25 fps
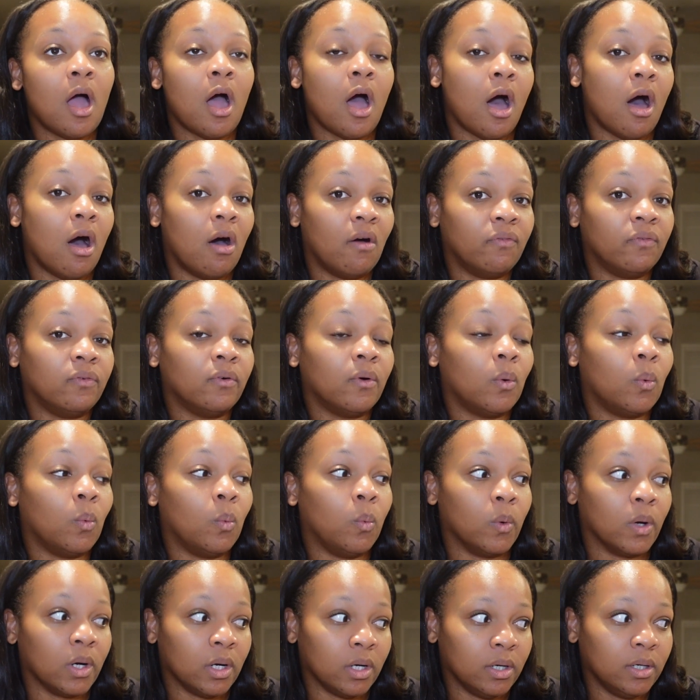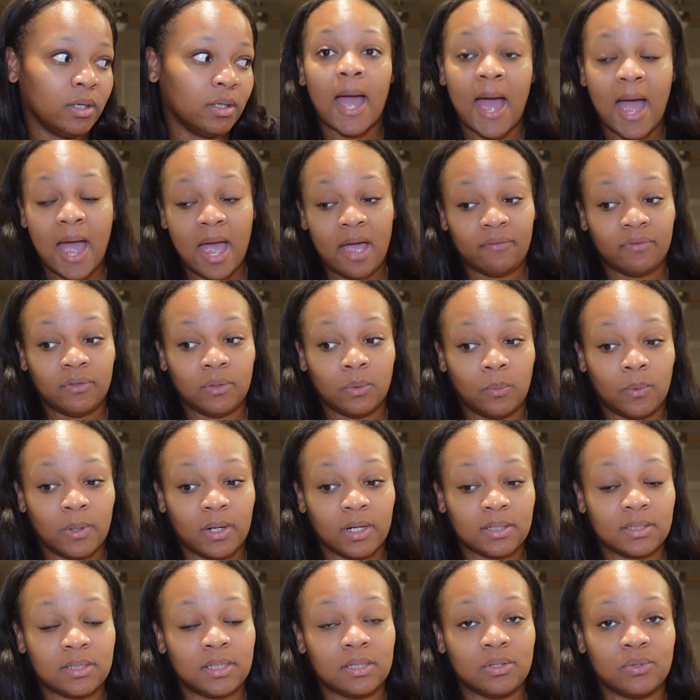off work. I have to
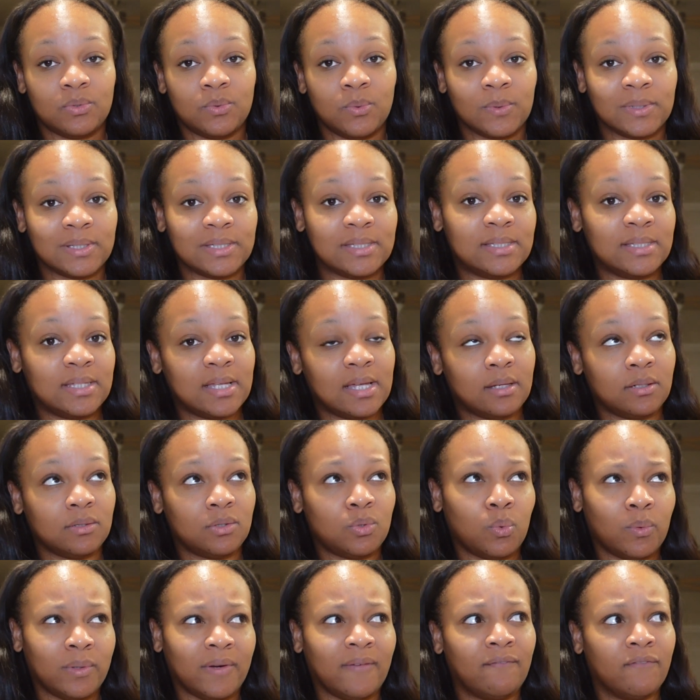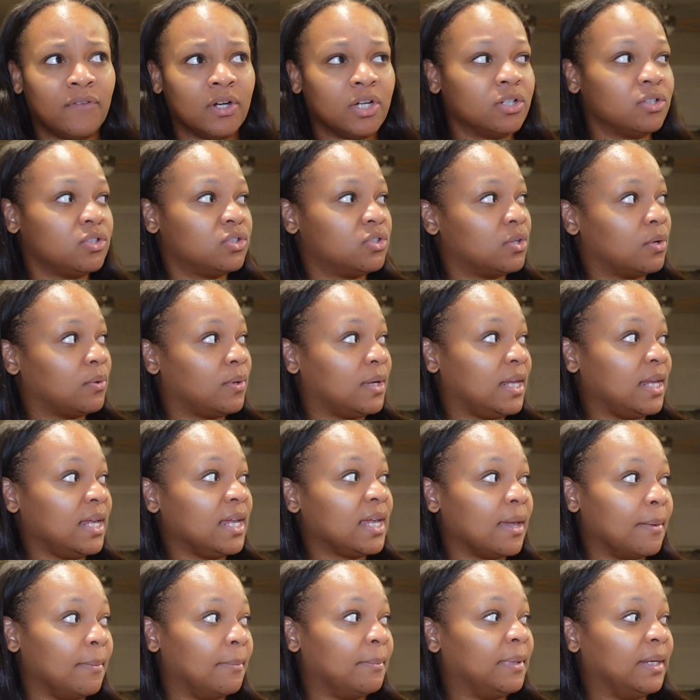work to the 21st so he
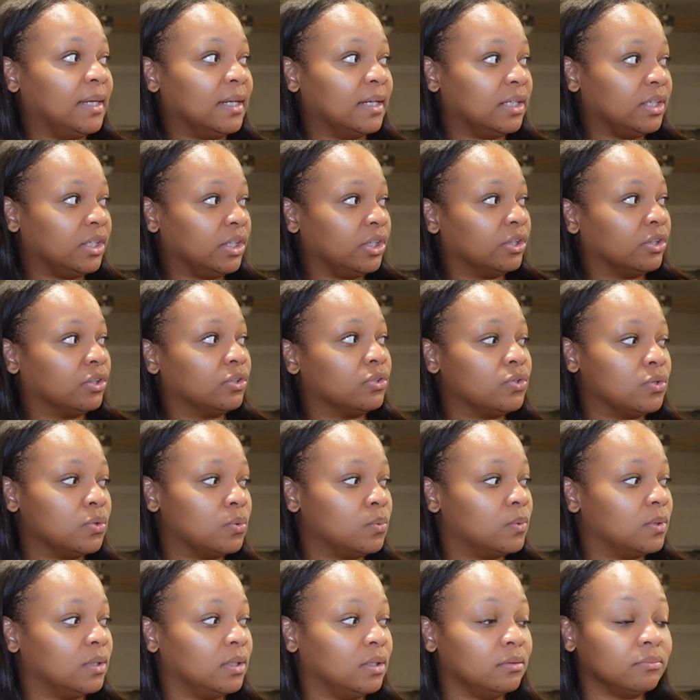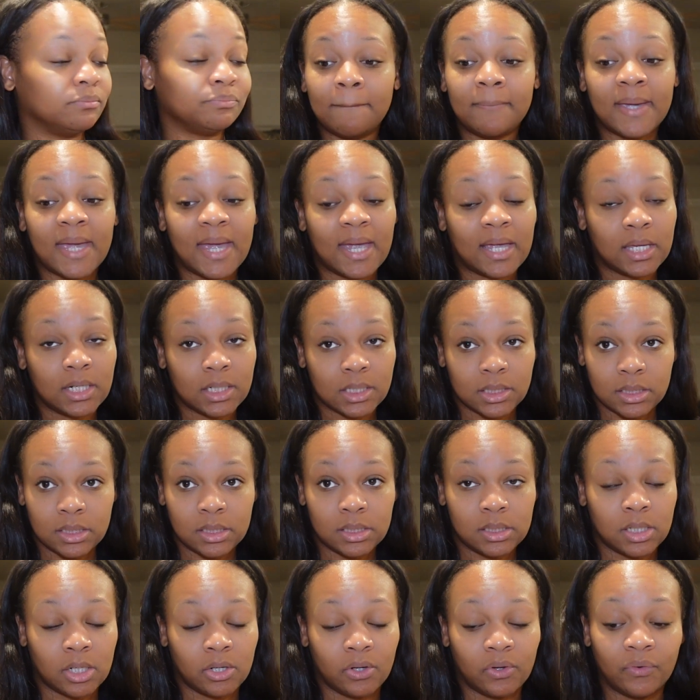can be in here doing packing and
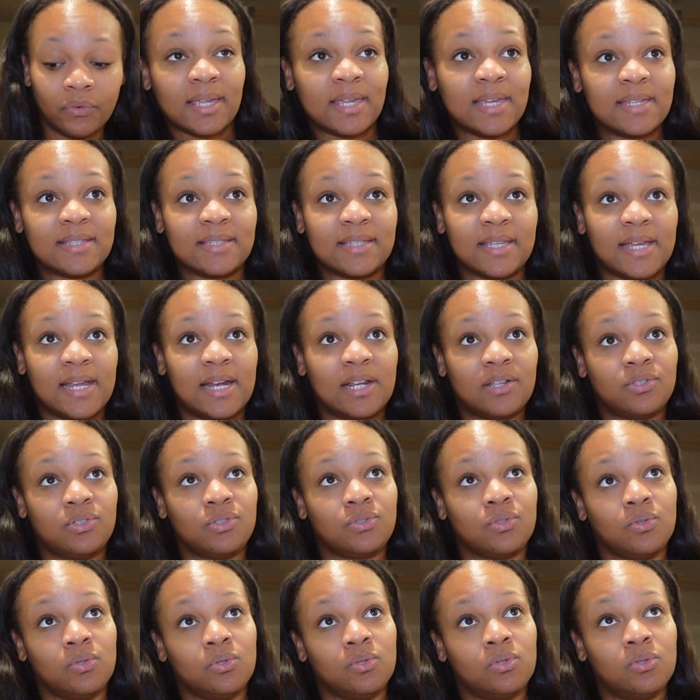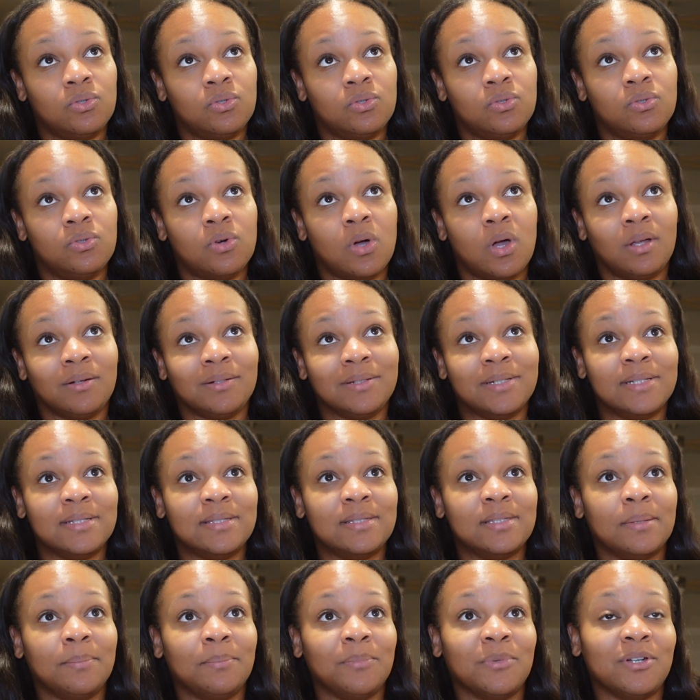stuff. Kids get out of school on
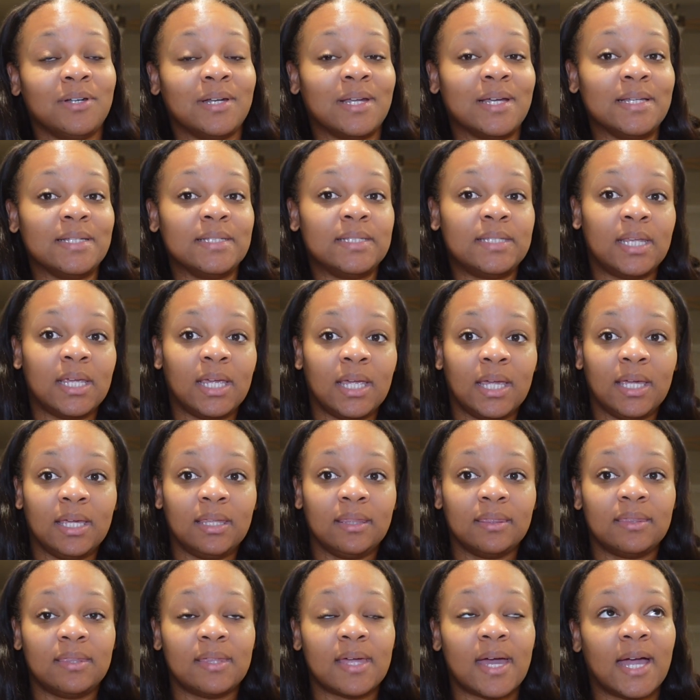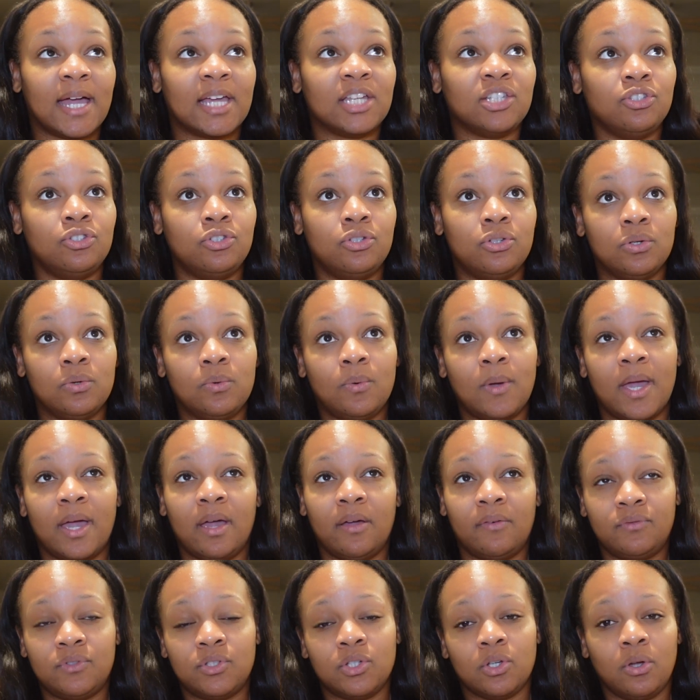December 19th. I do
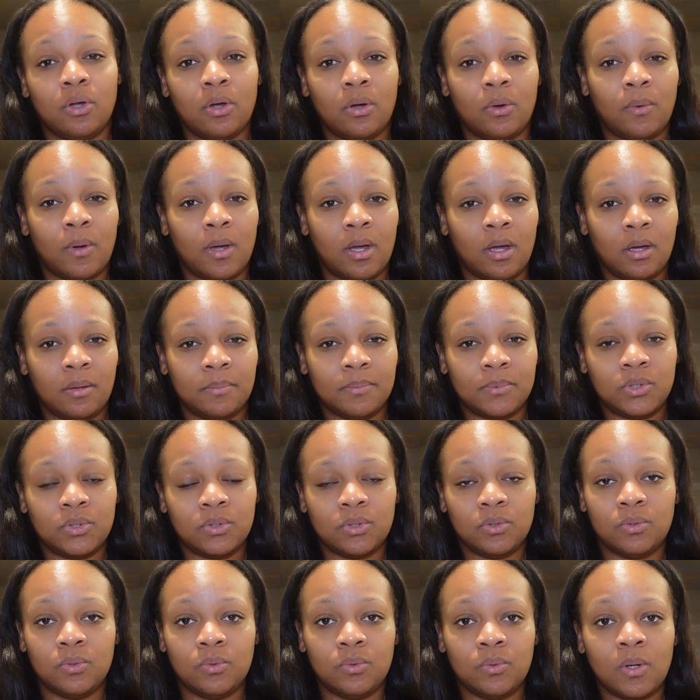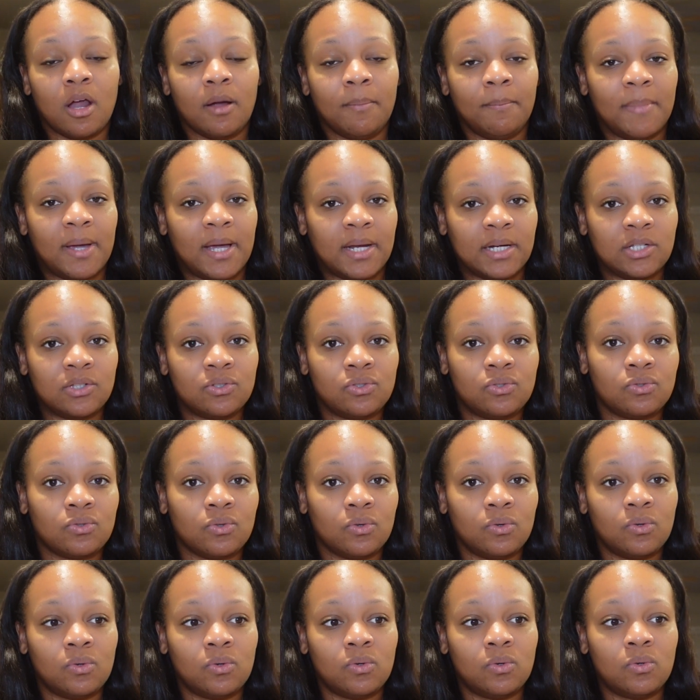have to go up to Armani's
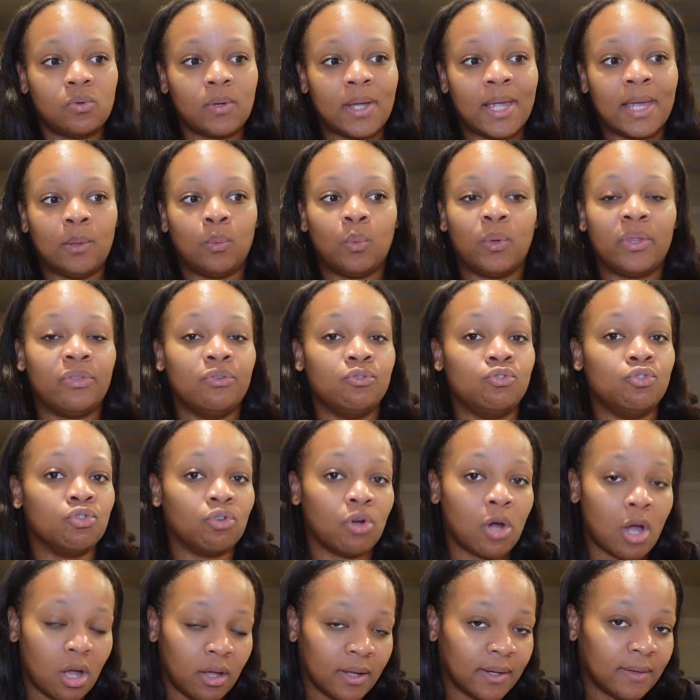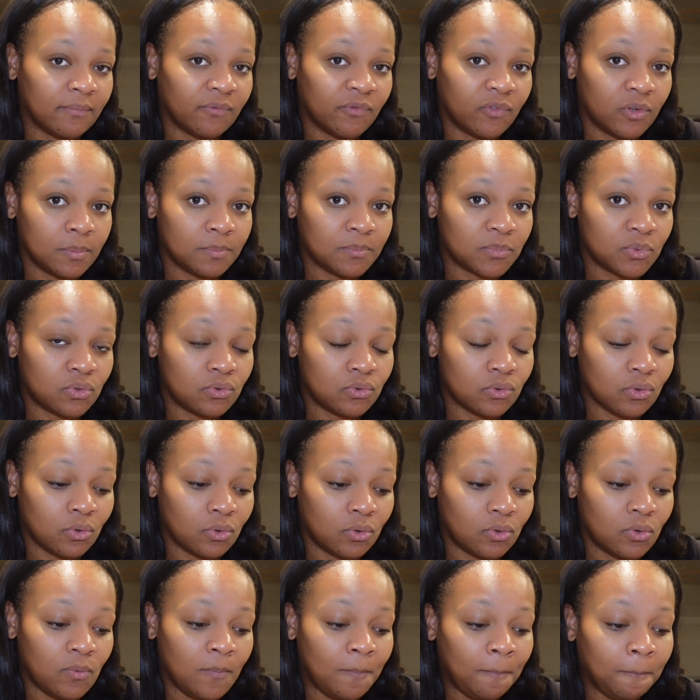school and withdraw him from
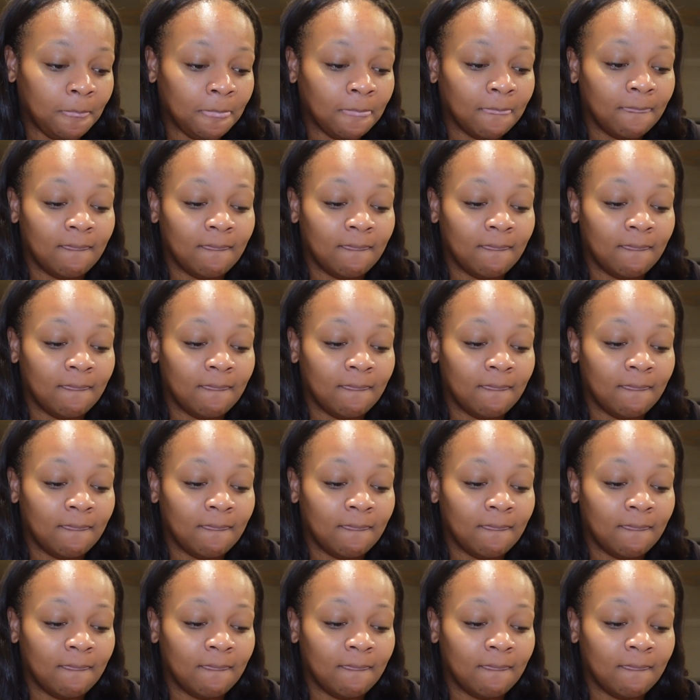school.